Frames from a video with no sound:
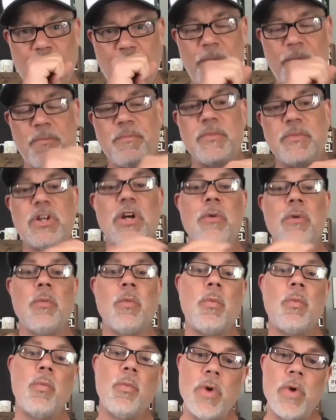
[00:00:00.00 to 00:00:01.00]
and
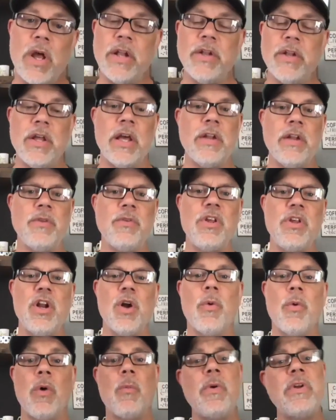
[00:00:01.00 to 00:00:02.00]
and you know
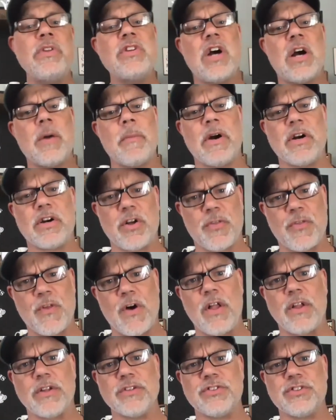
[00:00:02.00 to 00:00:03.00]
when we talk about
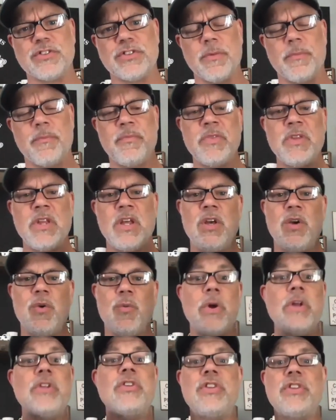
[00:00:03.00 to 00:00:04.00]
Catholicism,
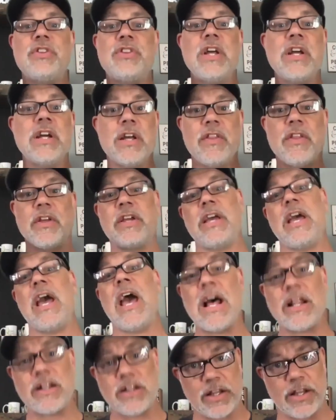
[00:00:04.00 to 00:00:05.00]
we think of the
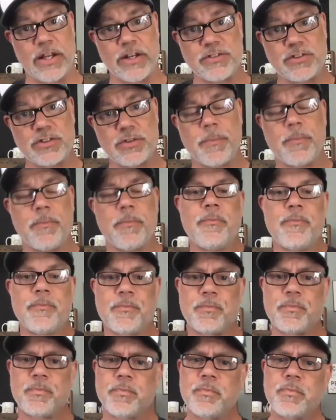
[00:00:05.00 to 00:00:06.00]
Catholics.
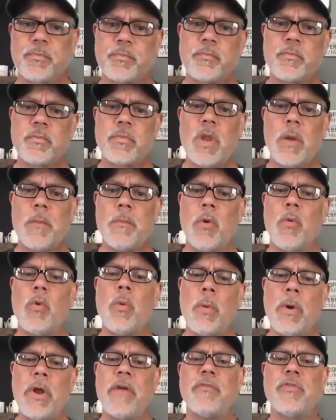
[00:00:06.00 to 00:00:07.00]
But what
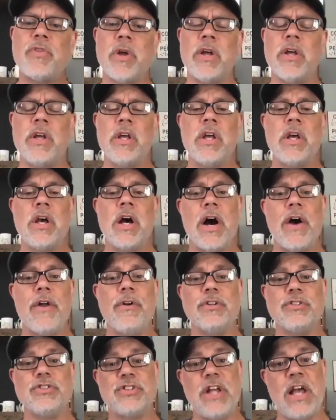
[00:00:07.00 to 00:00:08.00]
we have to
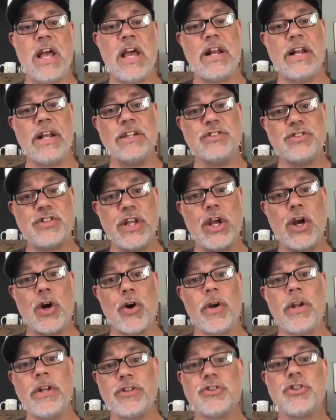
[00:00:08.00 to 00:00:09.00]
understand is the
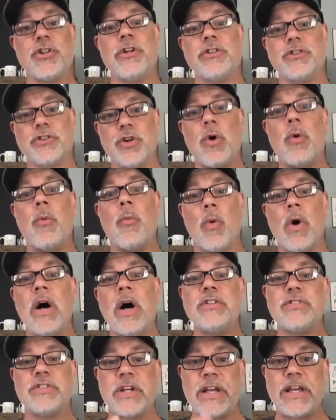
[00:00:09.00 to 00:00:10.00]
early church
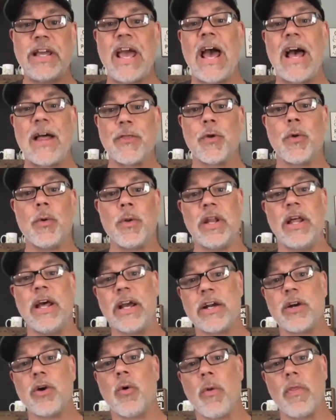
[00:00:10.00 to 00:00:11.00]
was Catholic
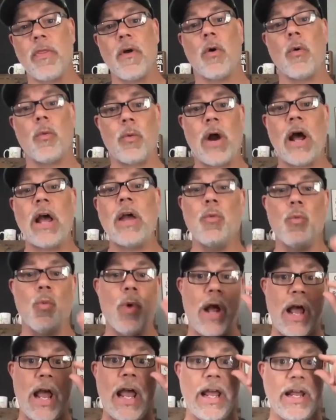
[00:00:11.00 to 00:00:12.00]
or the right
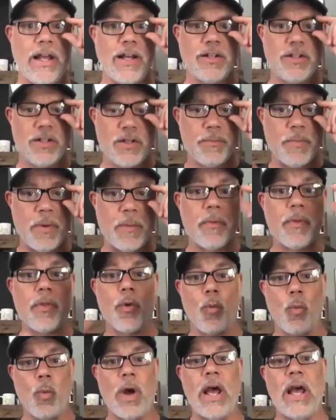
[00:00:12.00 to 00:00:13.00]
way. Remember the
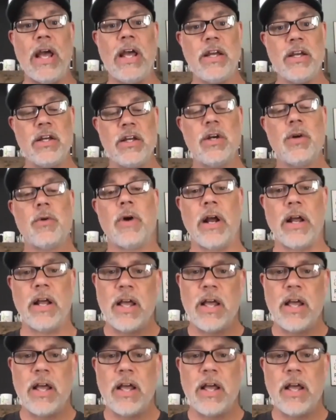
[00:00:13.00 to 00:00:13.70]
way, right?